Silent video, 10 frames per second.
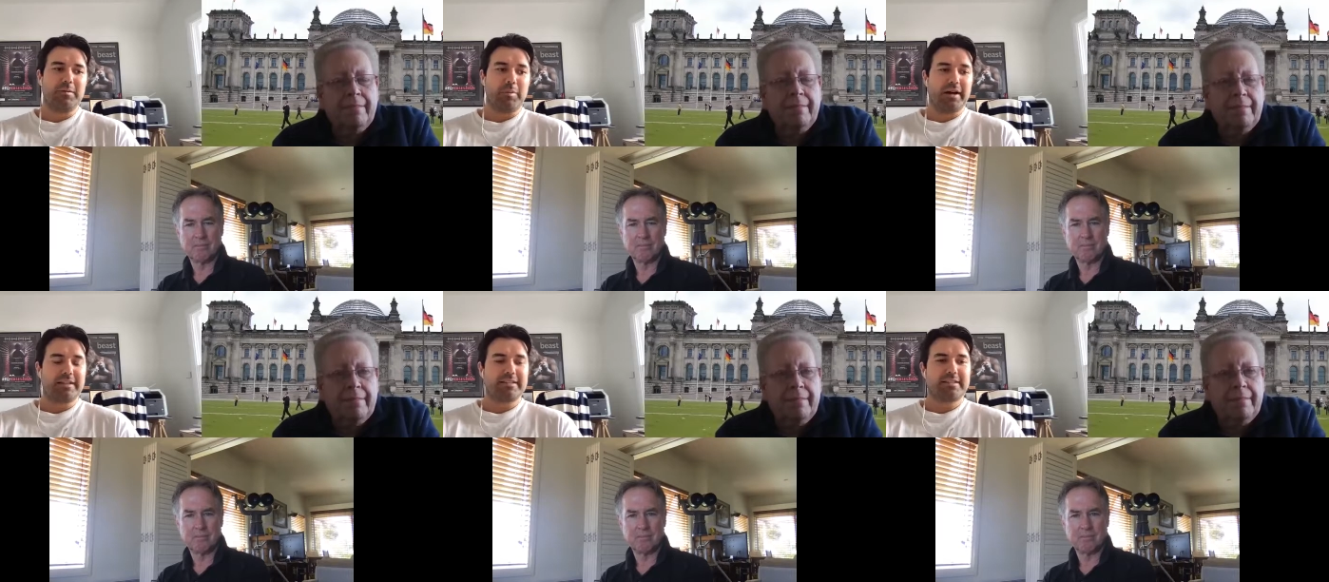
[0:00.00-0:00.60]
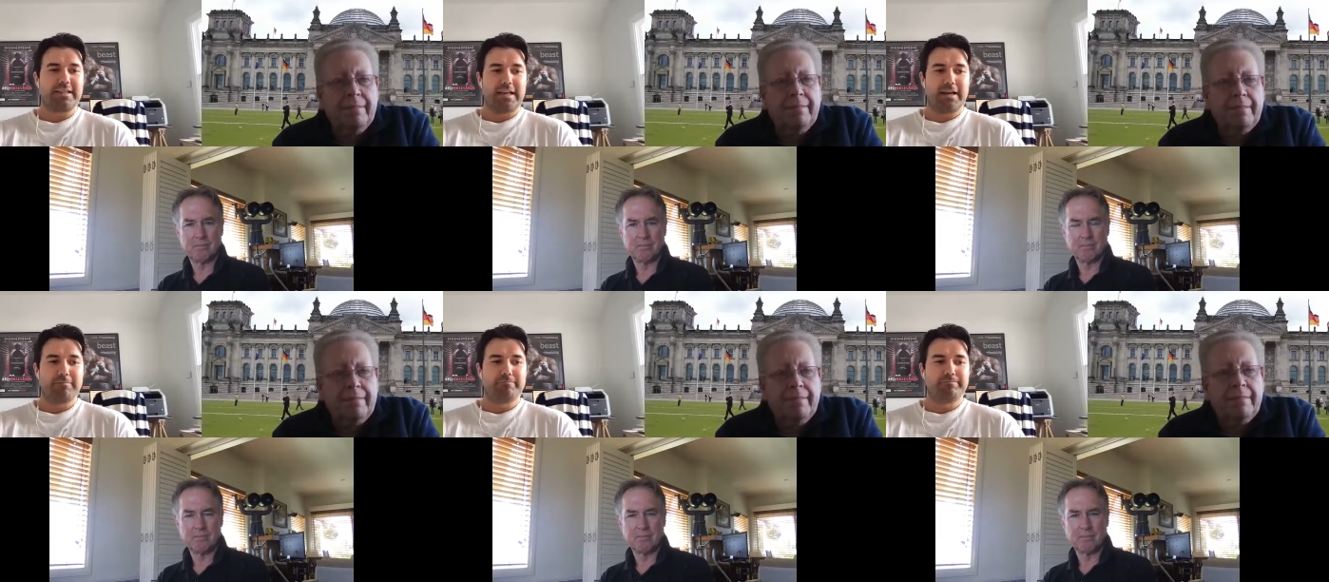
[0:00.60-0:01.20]
Speaker 1: but
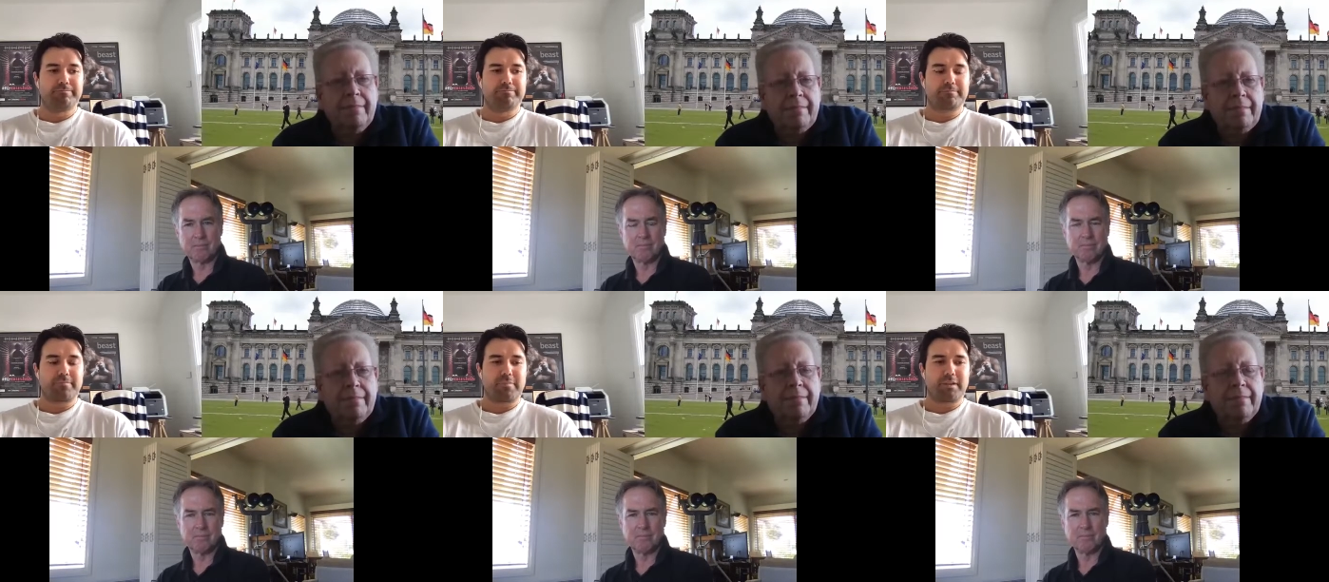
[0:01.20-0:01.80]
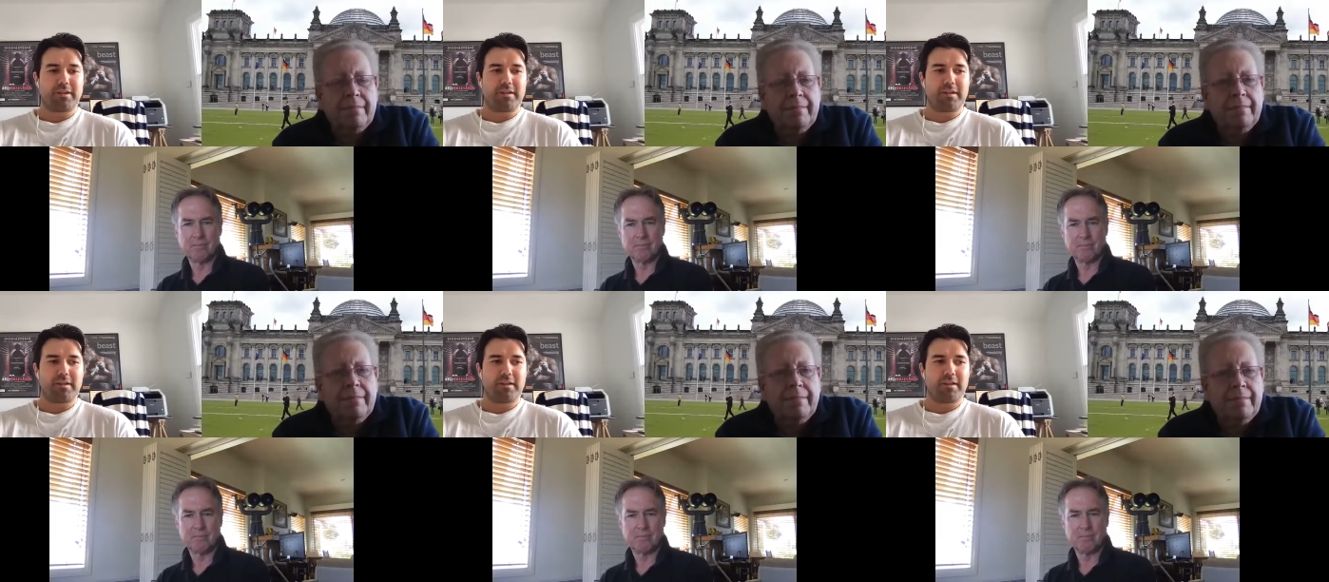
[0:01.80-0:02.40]
um,
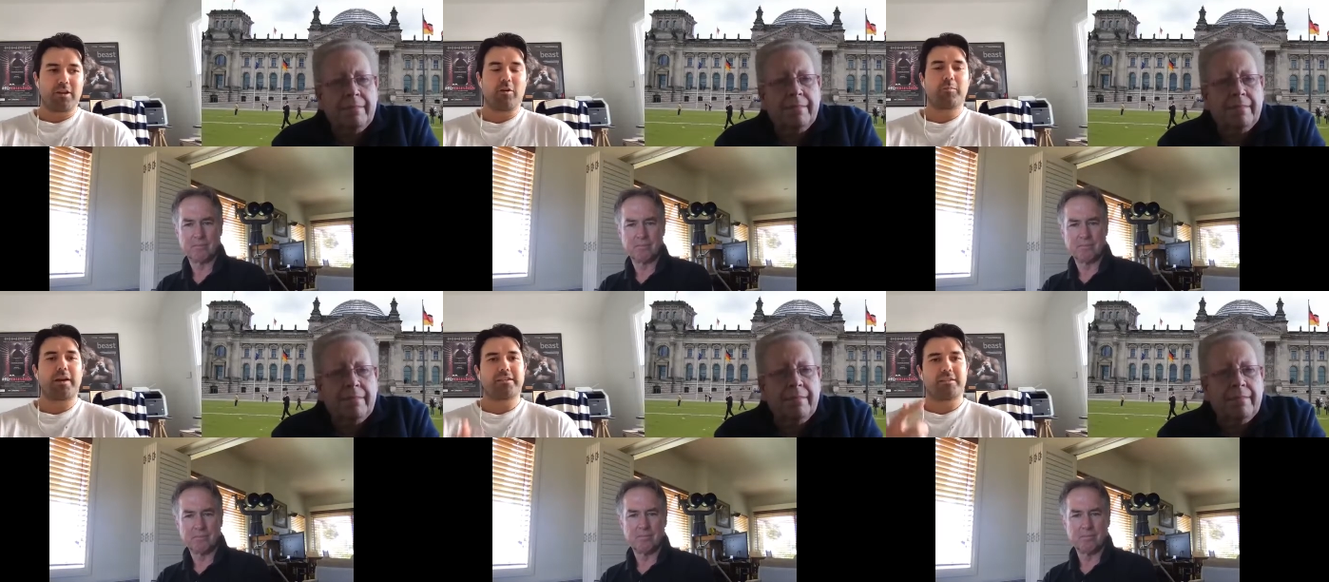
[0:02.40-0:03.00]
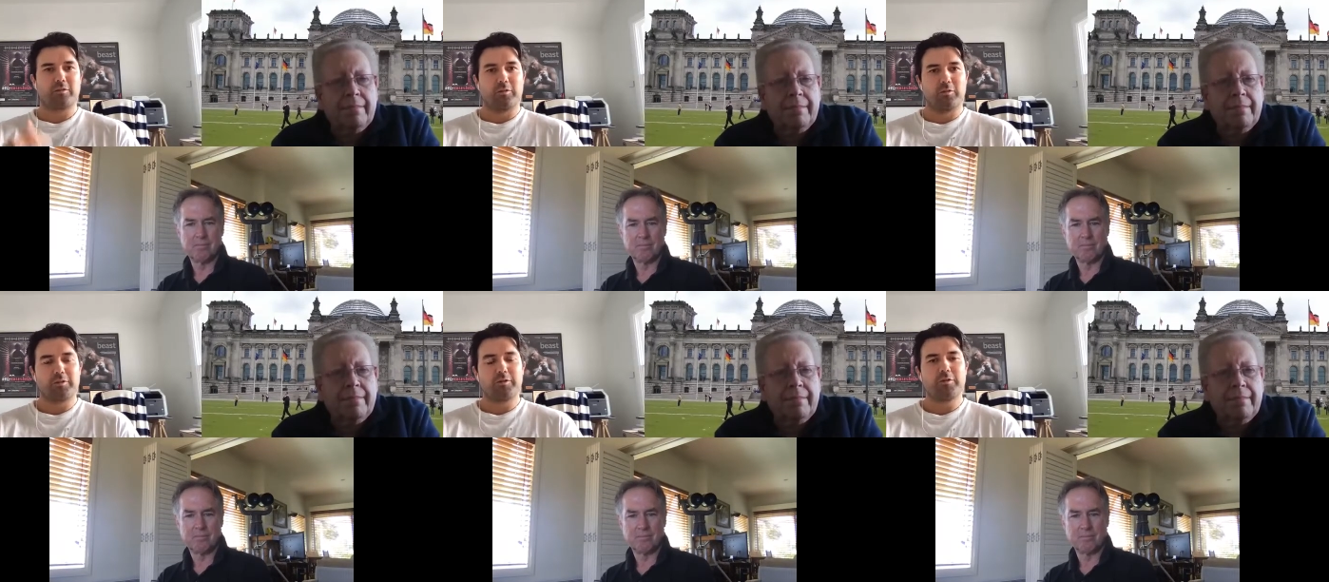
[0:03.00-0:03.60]
going back to
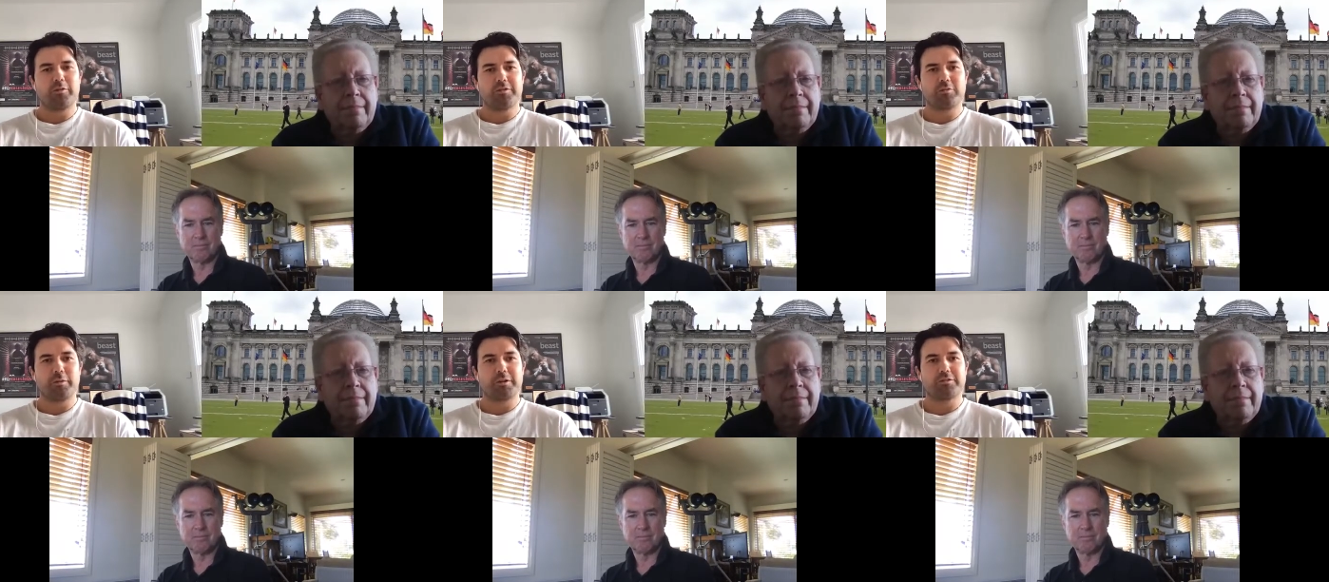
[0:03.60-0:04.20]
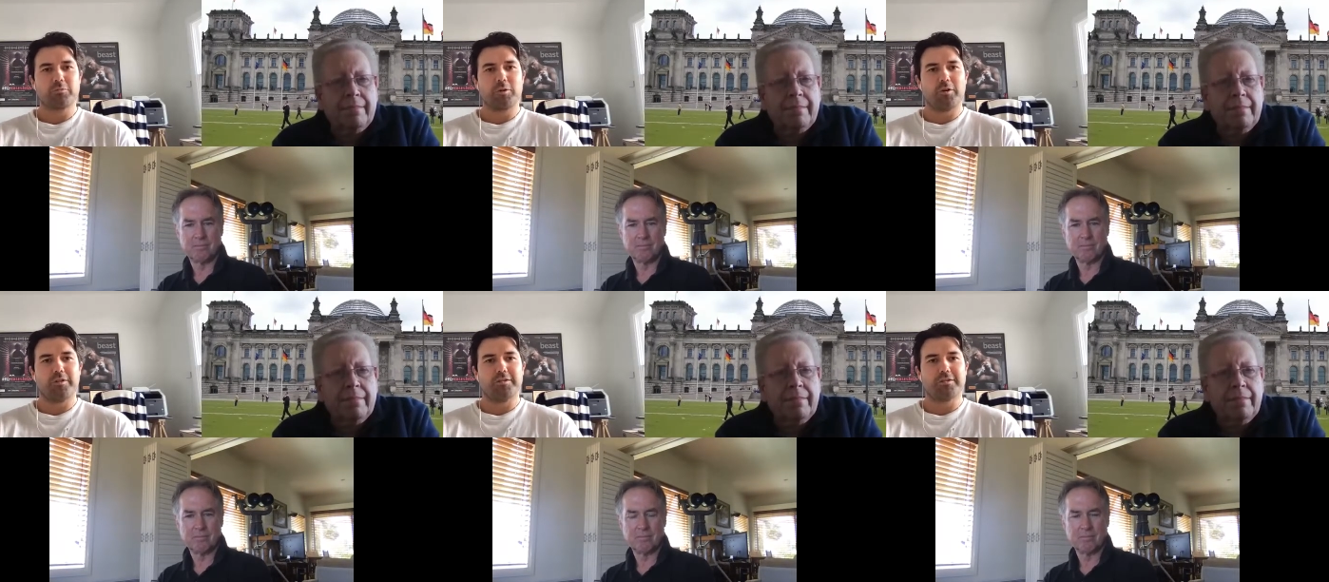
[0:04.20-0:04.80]
your, your your initial question
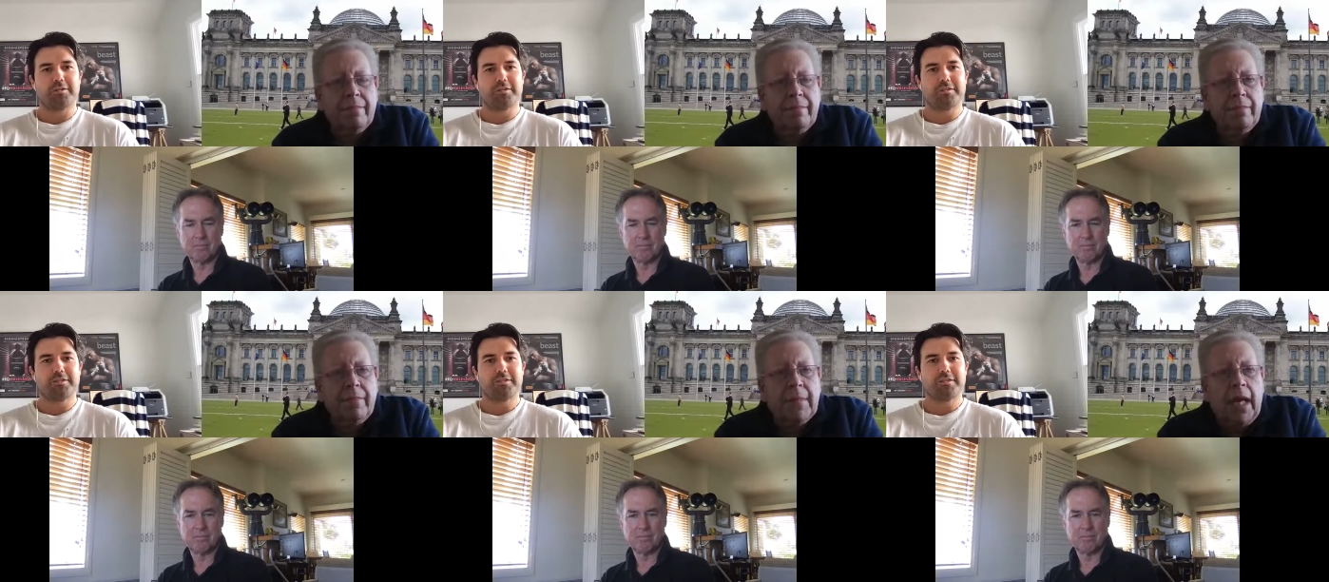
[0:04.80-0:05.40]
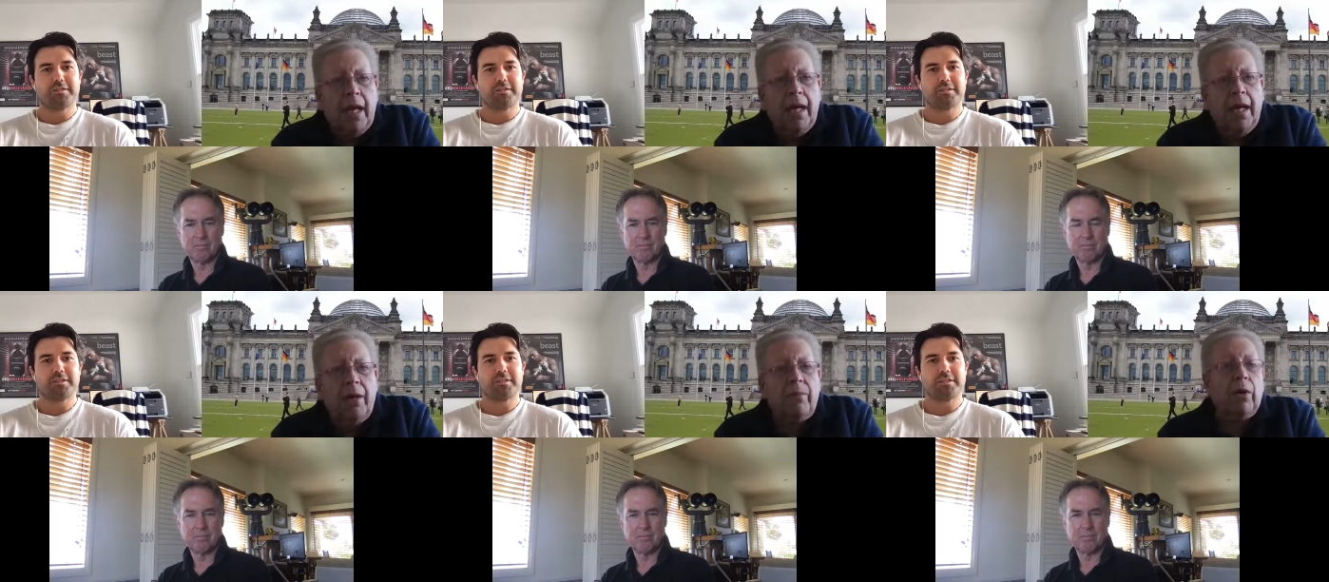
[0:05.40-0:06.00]
was
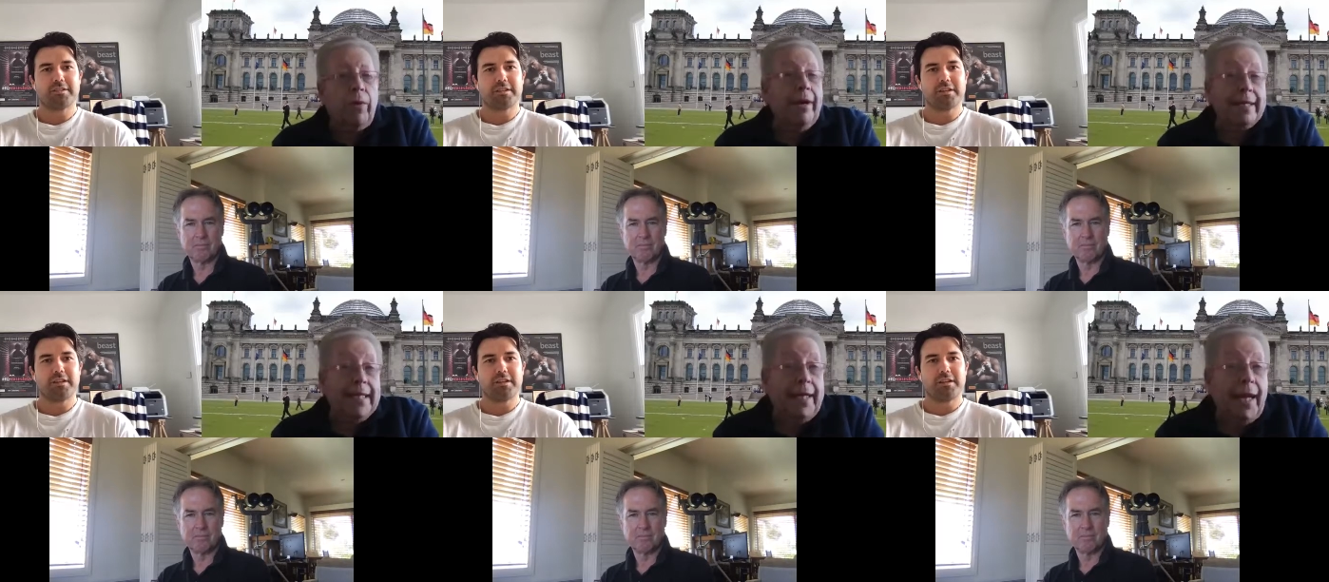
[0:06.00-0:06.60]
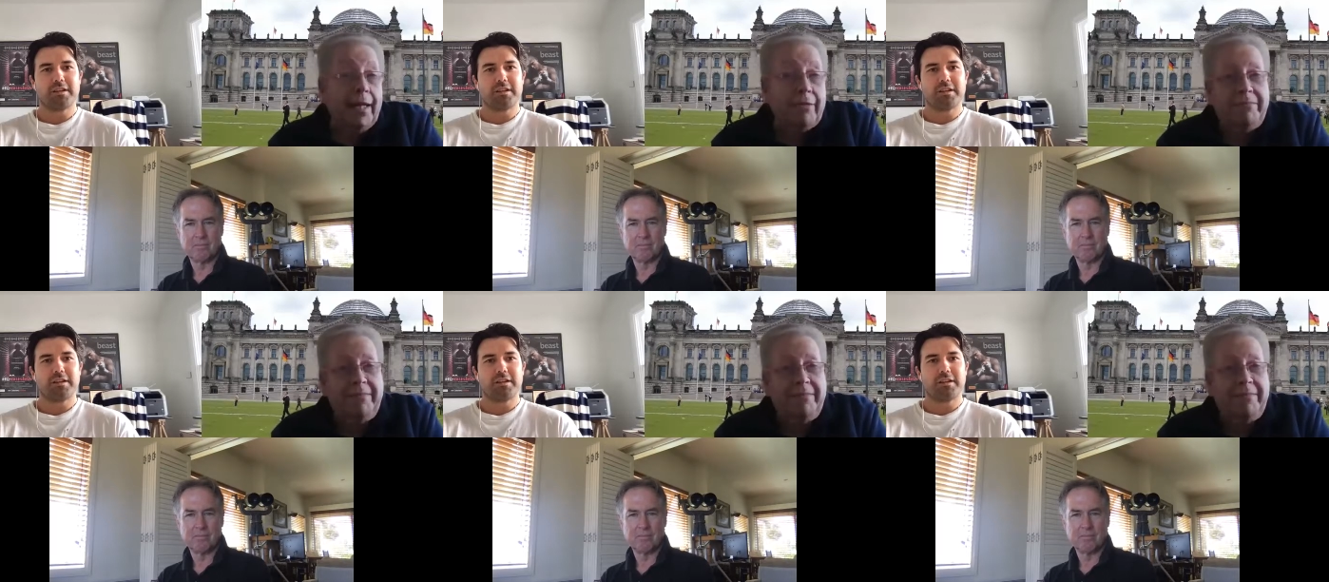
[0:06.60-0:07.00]
Speaker 2: uh, well where are they now